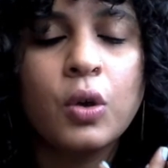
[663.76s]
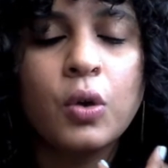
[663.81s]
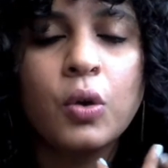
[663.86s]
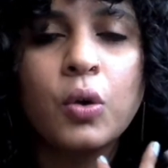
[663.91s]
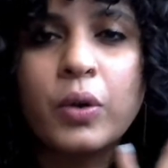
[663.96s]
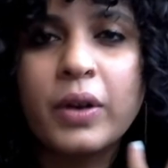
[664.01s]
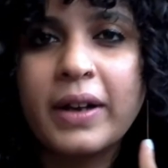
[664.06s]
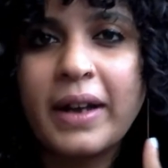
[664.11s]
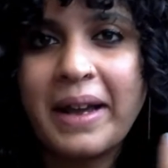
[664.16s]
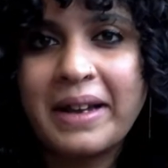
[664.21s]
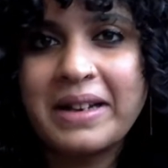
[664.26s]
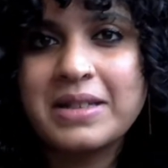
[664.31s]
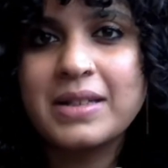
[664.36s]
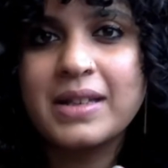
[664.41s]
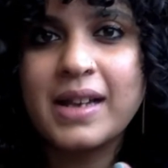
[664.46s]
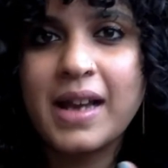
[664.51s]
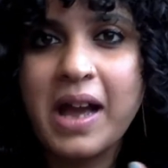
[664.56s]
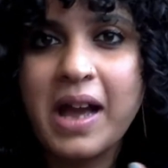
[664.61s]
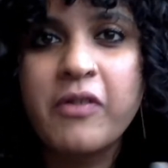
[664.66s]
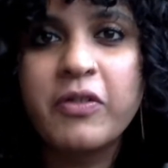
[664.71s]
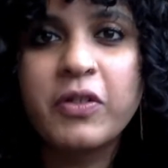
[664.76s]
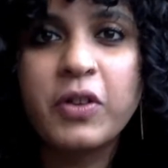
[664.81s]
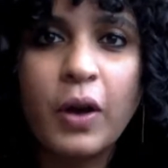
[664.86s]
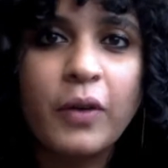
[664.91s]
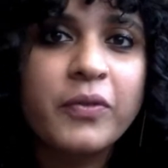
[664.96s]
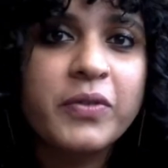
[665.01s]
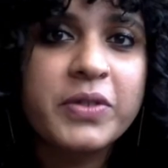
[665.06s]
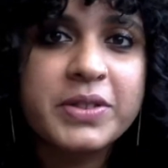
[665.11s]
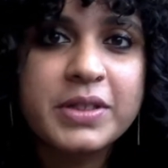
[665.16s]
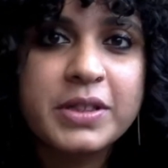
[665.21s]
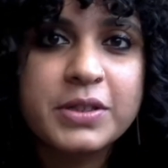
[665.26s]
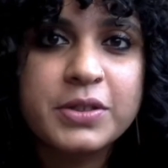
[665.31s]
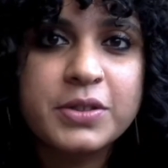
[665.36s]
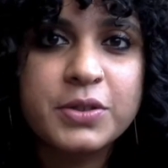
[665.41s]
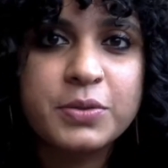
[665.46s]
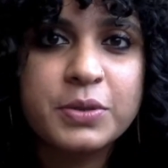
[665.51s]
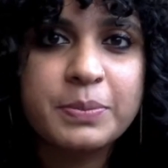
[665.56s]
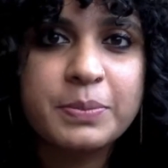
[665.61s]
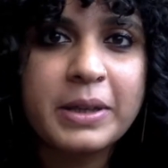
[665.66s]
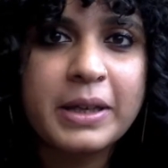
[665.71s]
who can actually have
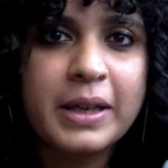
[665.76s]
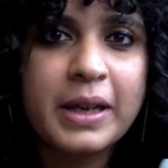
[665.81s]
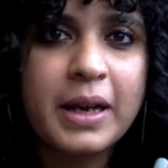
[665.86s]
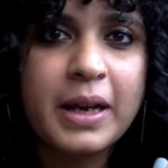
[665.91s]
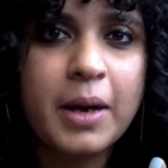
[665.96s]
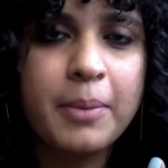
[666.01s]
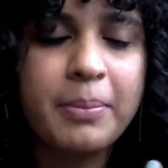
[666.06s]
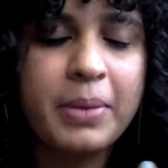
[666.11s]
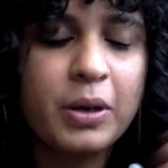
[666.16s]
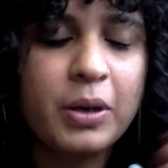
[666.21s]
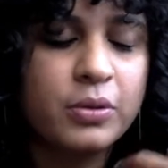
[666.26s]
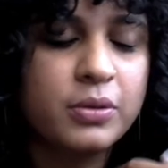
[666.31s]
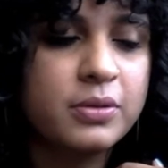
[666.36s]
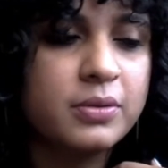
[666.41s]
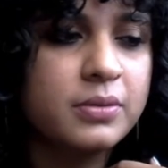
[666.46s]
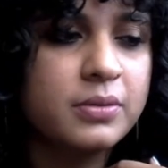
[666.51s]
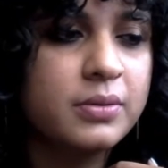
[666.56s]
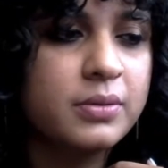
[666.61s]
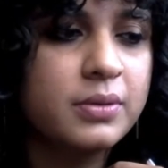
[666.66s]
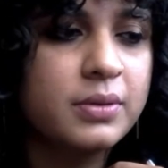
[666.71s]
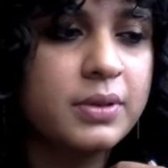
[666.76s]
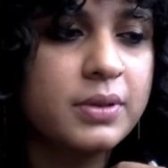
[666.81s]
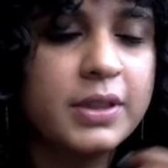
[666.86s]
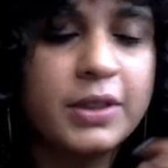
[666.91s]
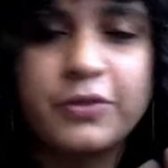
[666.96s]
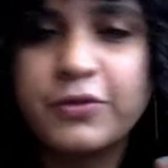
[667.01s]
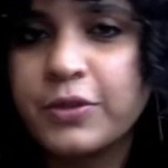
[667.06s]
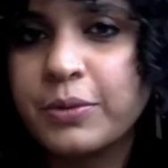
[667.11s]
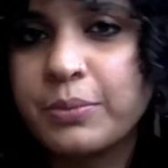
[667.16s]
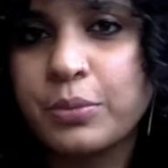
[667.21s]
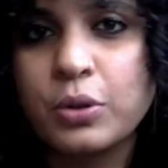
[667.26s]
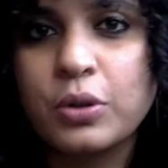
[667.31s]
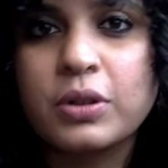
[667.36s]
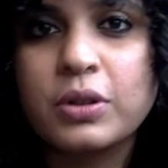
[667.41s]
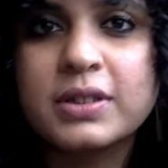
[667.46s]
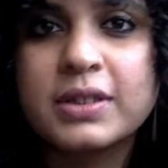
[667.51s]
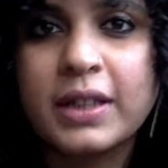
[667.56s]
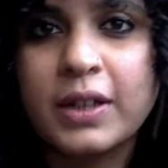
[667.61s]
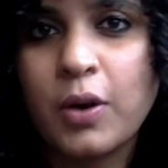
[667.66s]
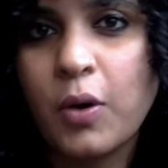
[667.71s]
conversations with me about different
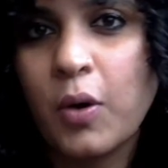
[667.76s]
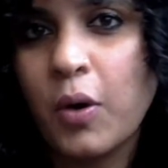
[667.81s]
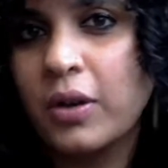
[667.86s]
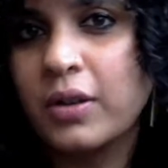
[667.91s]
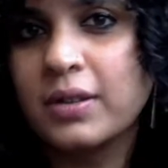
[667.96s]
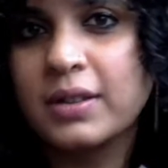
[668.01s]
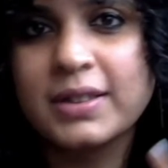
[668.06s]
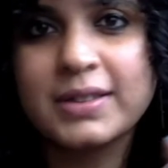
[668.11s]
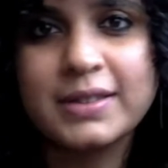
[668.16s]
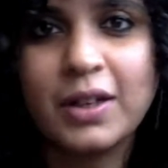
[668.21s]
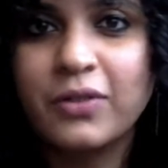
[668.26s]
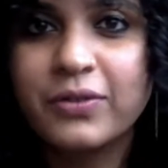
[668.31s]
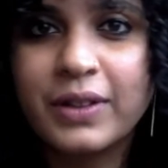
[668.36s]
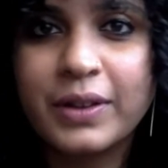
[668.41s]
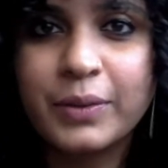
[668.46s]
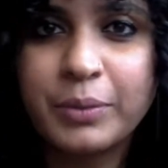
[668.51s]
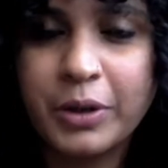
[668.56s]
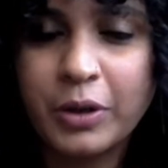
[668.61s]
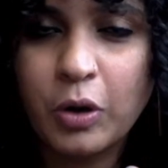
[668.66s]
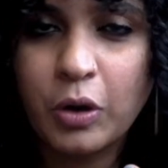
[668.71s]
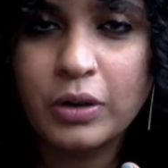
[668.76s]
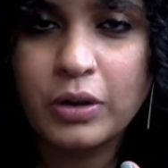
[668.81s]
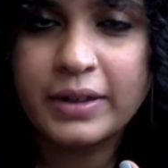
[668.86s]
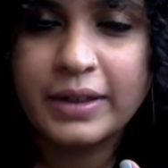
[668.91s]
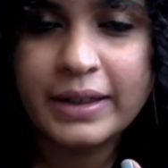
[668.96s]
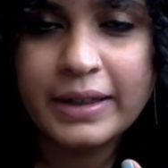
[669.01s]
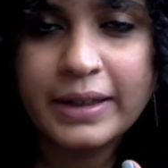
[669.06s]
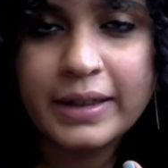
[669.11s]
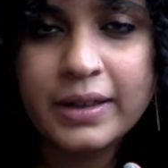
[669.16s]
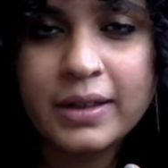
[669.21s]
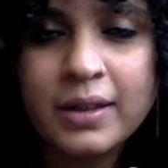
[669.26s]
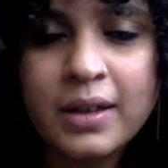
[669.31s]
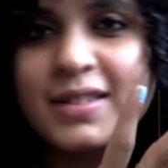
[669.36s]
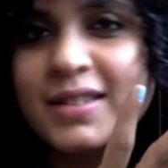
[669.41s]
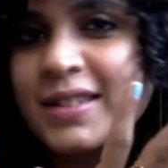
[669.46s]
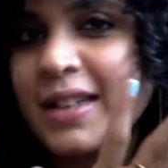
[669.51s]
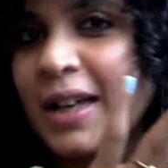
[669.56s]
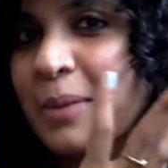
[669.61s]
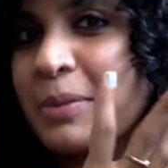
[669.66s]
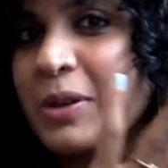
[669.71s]
books and all the stuff that we're all reading.
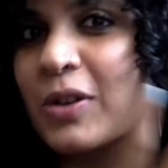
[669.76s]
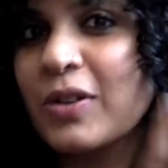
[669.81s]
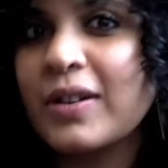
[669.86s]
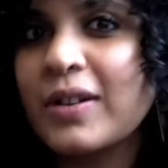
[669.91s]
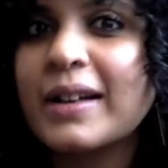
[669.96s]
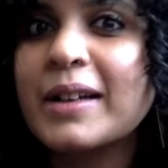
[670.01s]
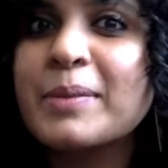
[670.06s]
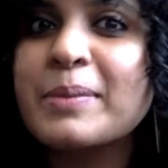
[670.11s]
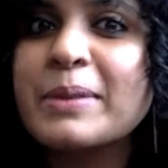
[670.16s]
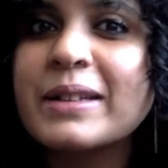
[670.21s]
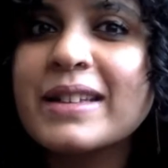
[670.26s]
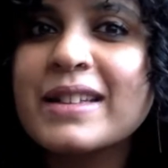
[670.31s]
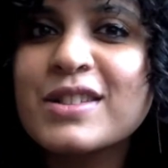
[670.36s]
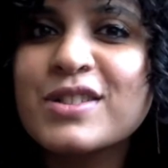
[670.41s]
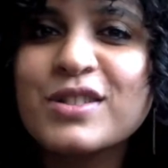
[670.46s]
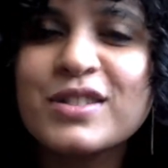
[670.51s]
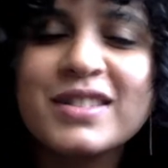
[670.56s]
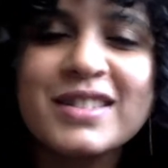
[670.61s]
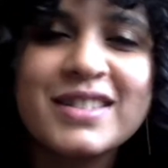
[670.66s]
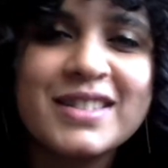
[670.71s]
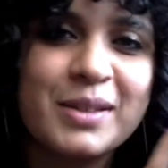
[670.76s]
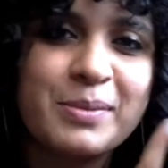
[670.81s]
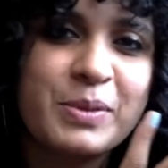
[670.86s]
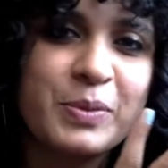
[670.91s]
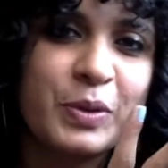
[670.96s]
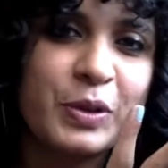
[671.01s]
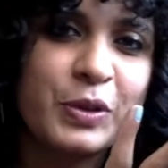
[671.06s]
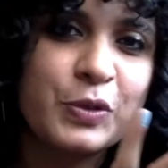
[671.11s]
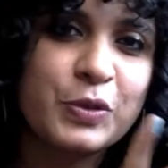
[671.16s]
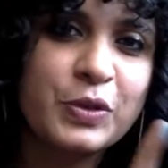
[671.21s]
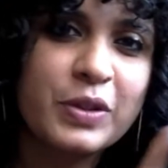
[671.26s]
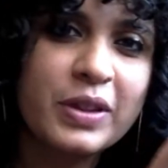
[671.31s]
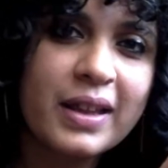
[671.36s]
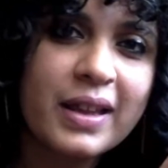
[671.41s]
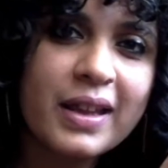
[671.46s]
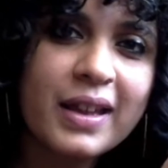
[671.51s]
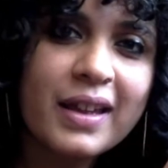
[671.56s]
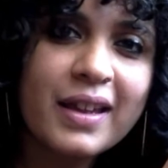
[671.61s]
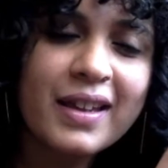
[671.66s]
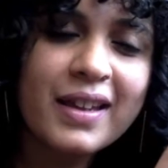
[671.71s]
Send me your recommendations, tell me what you
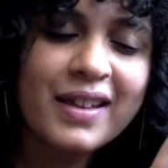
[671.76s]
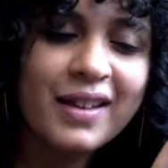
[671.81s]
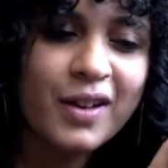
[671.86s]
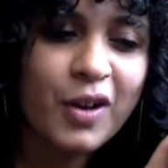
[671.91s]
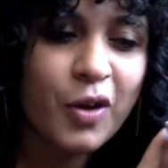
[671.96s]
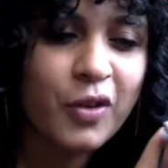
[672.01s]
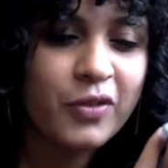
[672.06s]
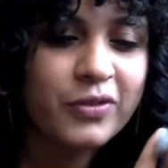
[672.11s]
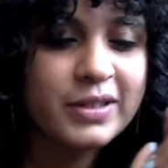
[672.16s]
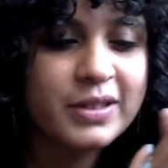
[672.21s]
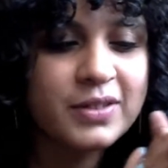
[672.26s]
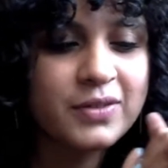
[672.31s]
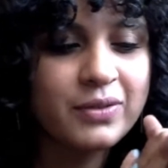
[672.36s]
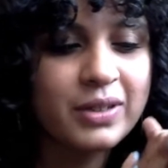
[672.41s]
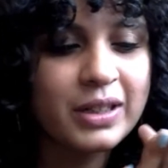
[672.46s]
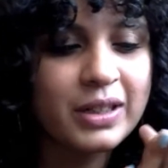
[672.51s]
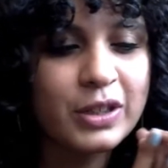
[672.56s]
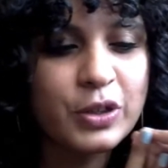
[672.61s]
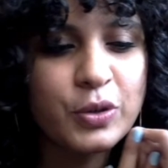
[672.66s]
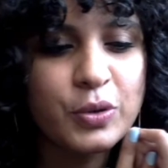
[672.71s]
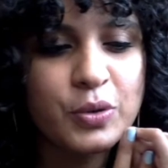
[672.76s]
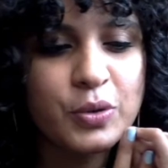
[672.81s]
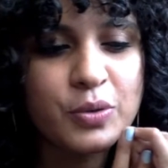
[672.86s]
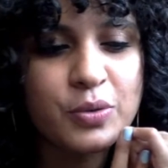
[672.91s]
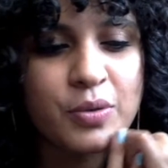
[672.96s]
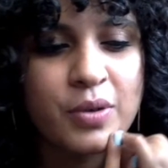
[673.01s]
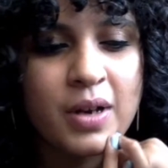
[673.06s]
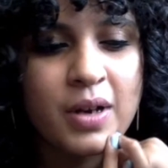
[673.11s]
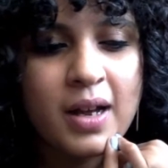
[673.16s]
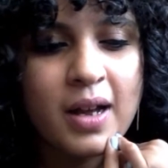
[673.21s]
think of this video.